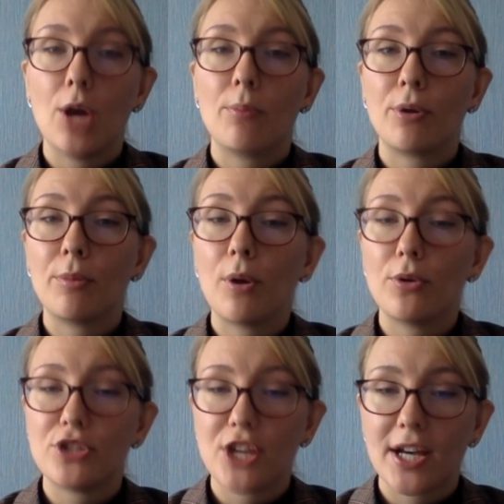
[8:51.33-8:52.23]

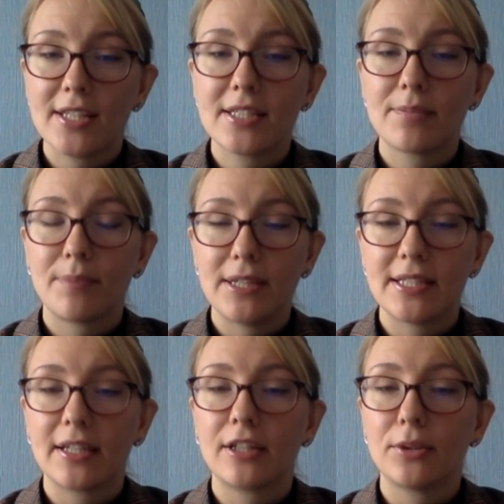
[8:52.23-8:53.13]
promote just, peace
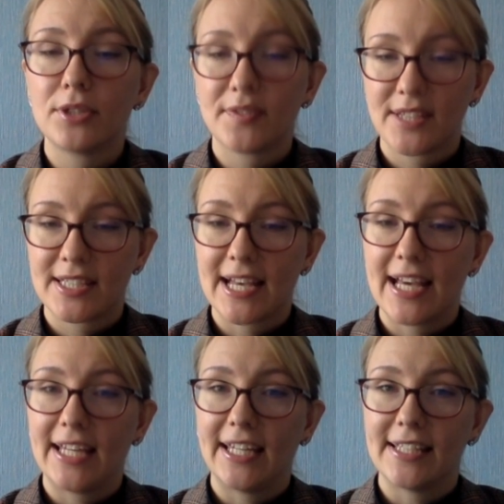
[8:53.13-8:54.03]
and inclusive
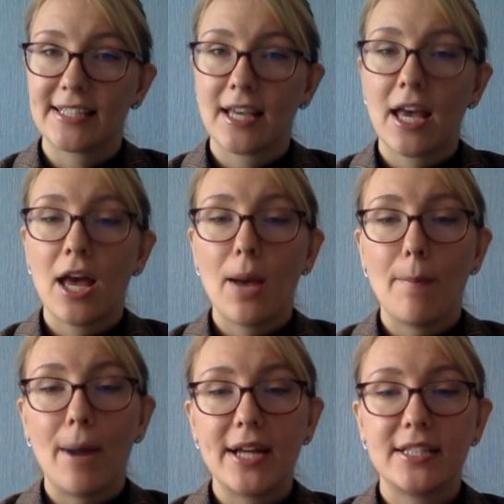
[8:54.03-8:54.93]
societies
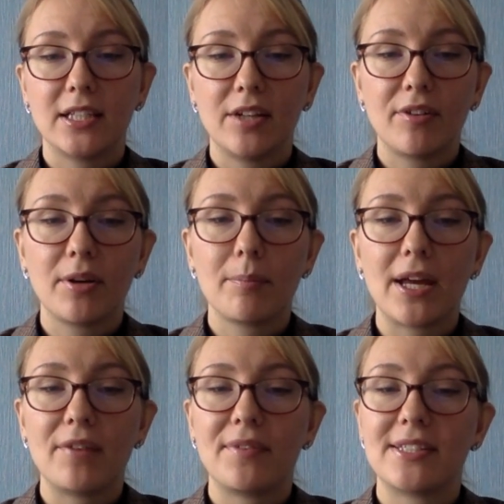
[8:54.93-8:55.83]
by delivering
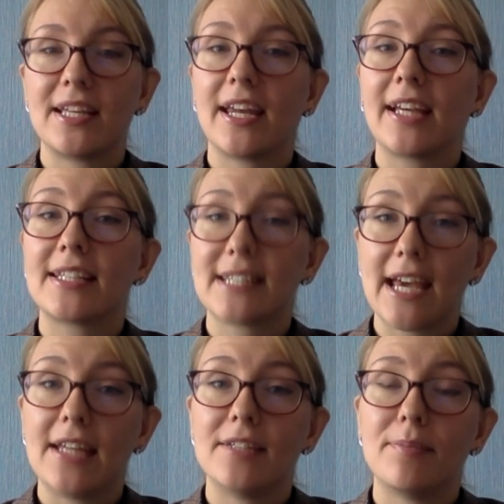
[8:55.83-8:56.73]
benefits that
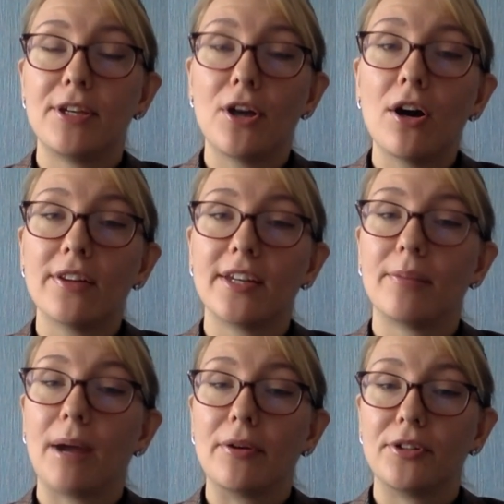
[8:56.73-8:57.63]
extend beyond their
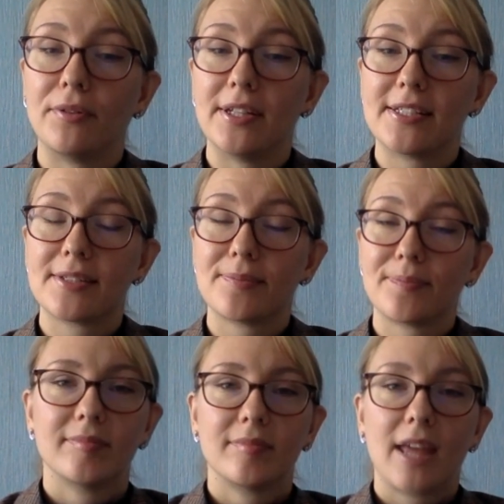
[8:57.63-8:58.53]
boundaries.
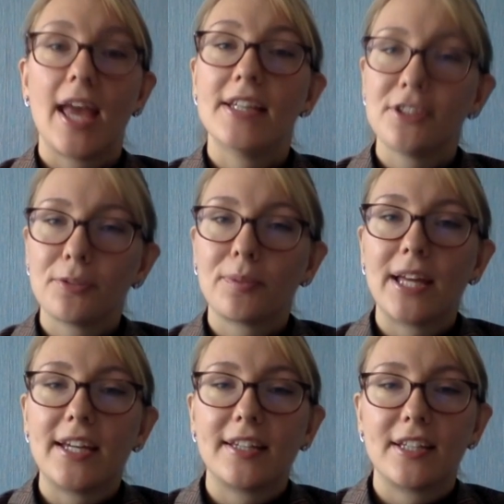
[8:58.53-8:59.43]
As you're
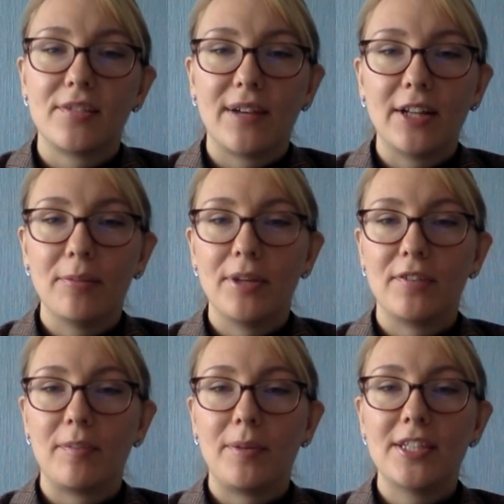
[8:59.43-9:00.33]
planning the development of
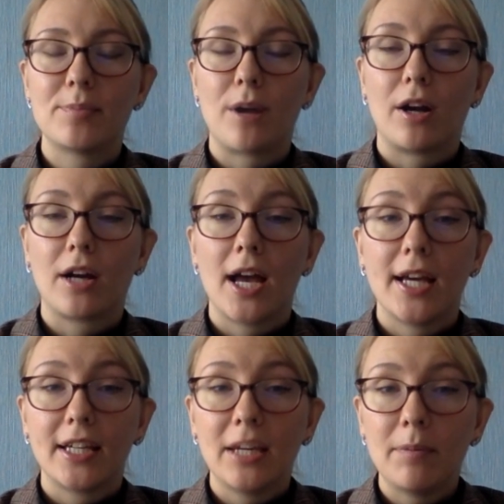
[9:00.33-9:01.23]
a peace park,
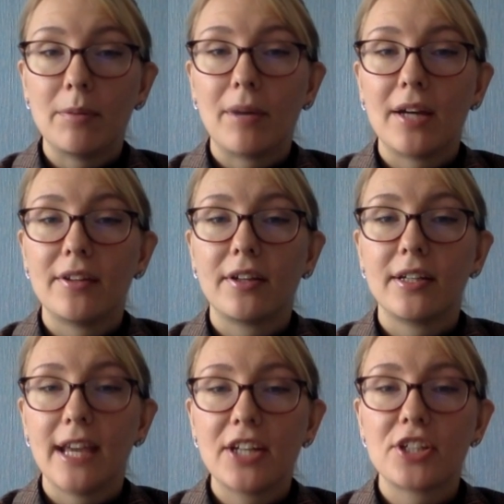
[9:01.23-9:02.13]
keep in mind the
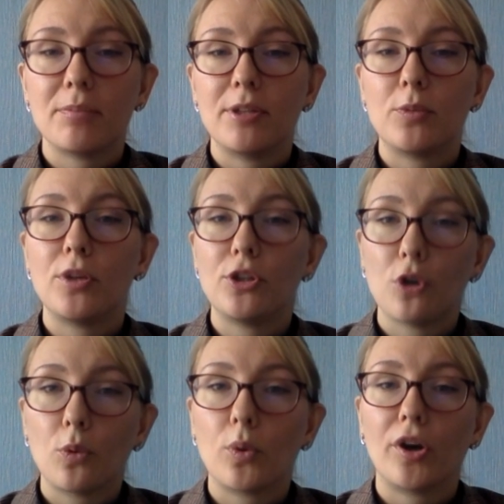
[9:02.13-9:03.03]
connection between
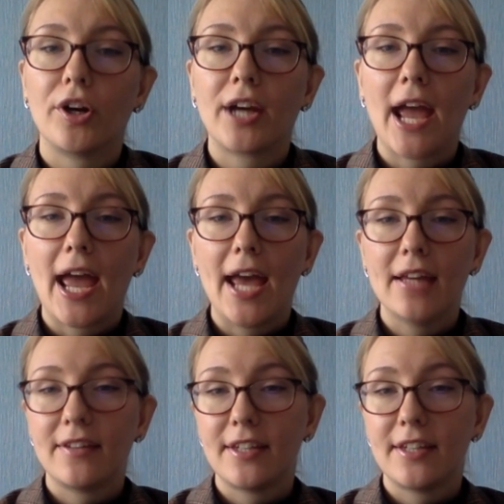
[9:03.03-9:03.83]
your work and